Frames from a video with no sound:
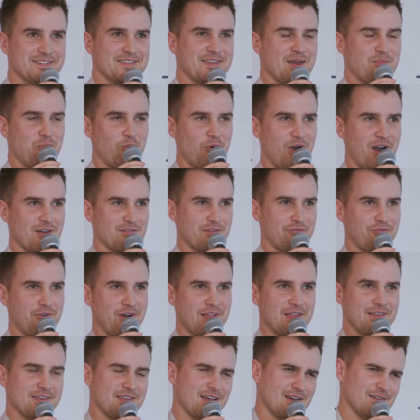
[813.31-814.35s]
get more out of a
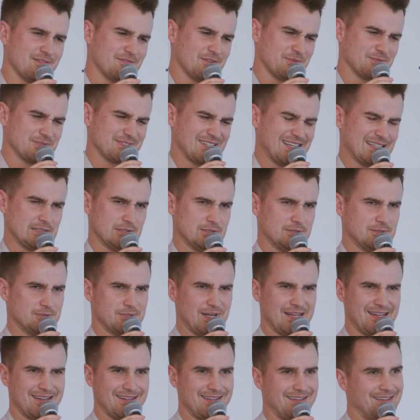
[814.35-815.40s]
front-end dev, it was like,
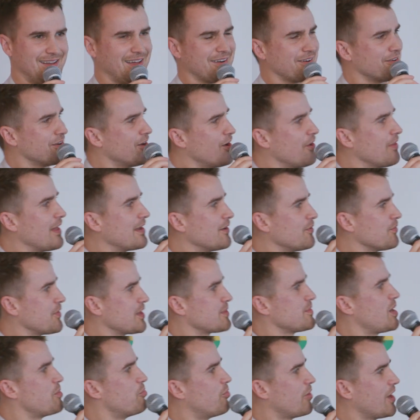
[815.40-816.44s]
ooh, I don't know, I don't
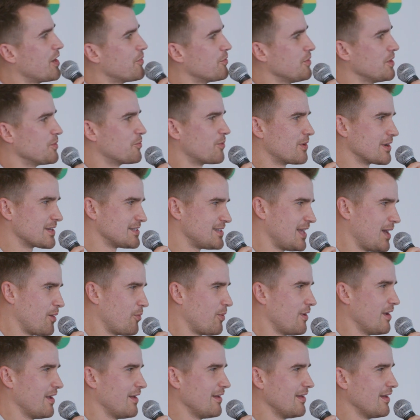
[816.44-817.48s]
think my brain really works
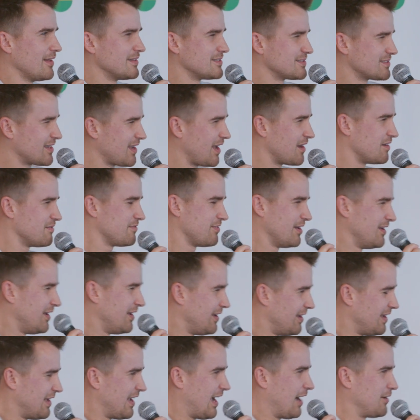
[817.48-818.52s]
that way. It's kind of
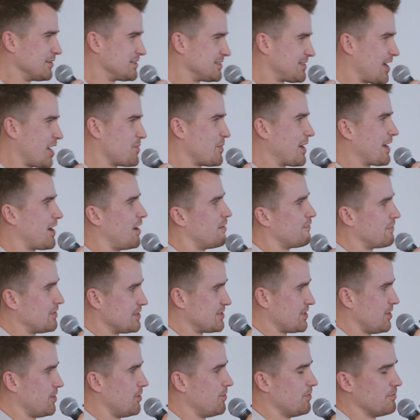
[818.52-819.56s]
outside my
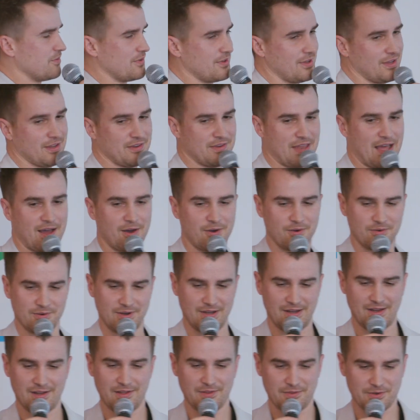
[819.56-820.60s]
comfort zone.
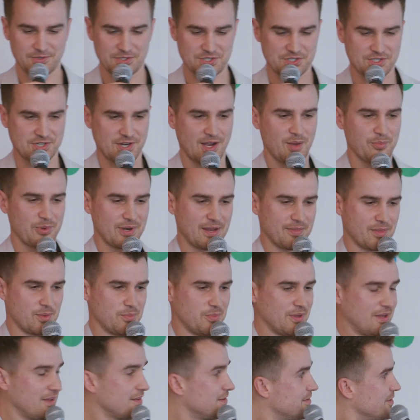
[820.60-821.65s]
Now they're just chomping at the
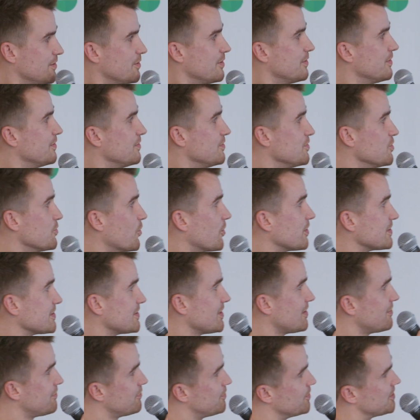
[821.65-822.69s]
bit to do more
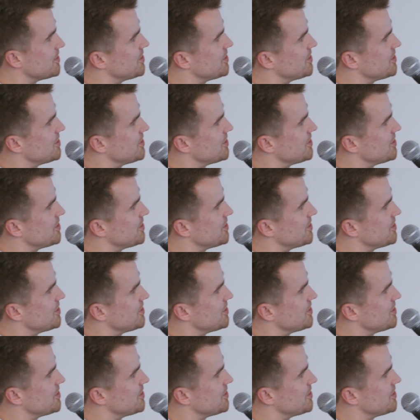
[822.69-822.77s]
stuff,